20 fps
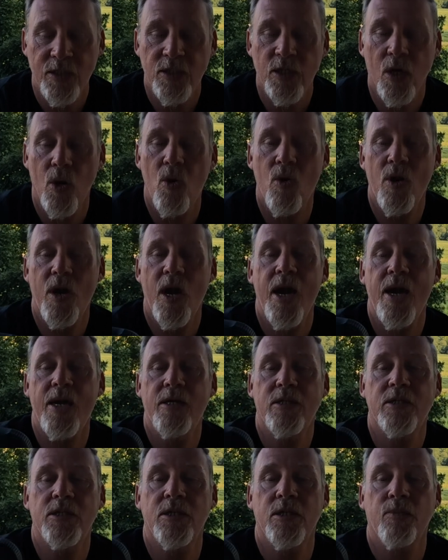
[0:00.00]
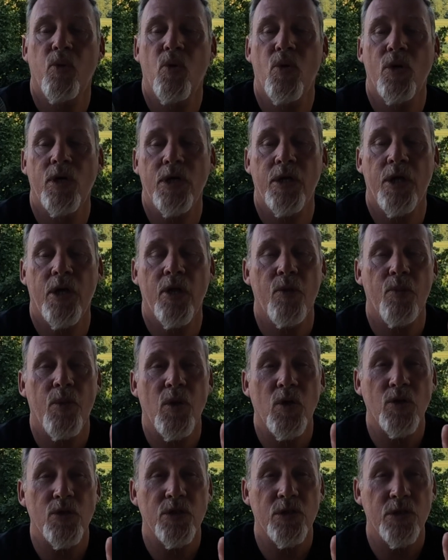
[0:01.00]
it's okay to support another
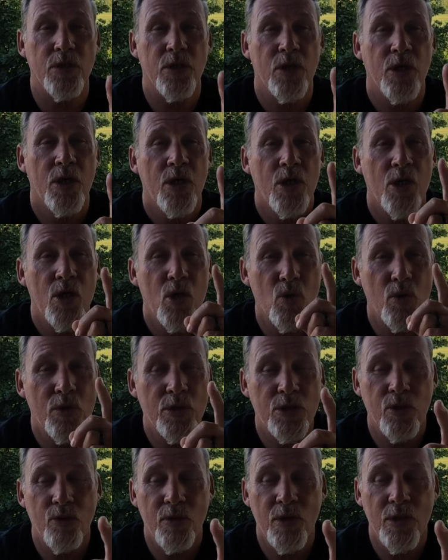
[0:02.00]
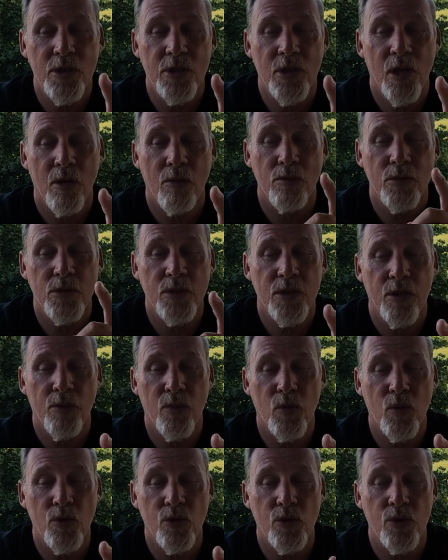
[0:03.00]
person who is doing something
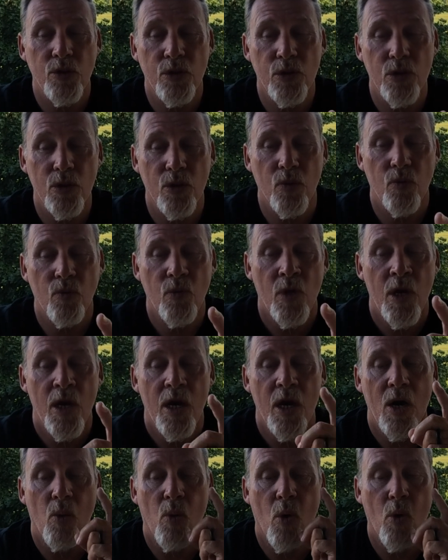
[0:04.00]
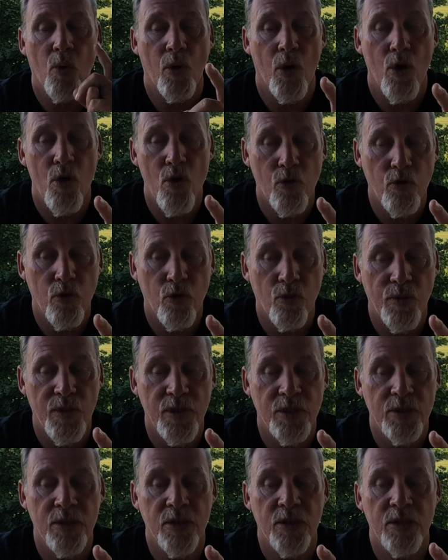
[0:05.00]
similar to you. It won't hurt your
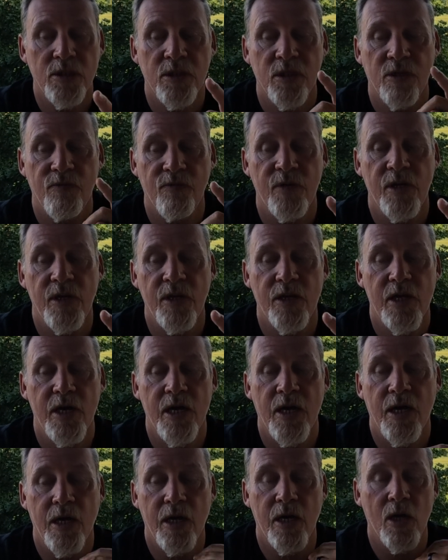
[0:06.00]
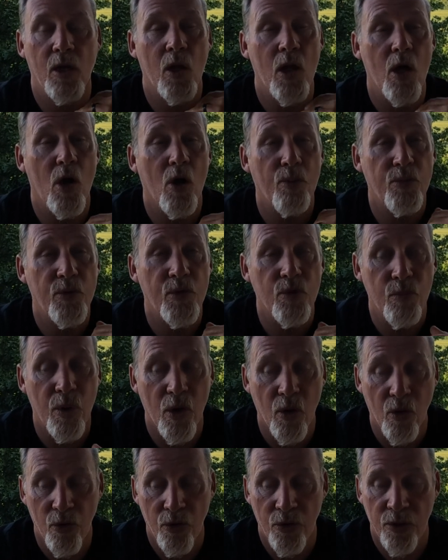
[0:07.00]
business. If anything, it'll help you
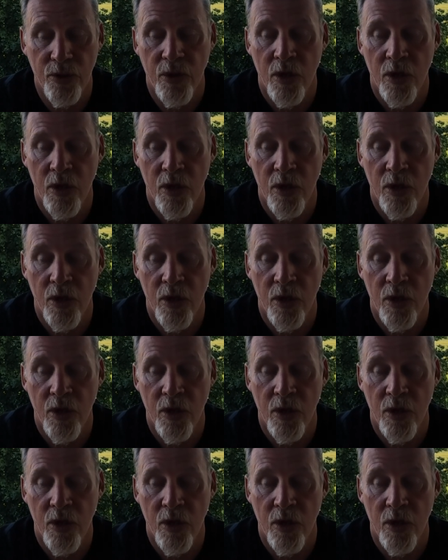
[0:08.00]
both.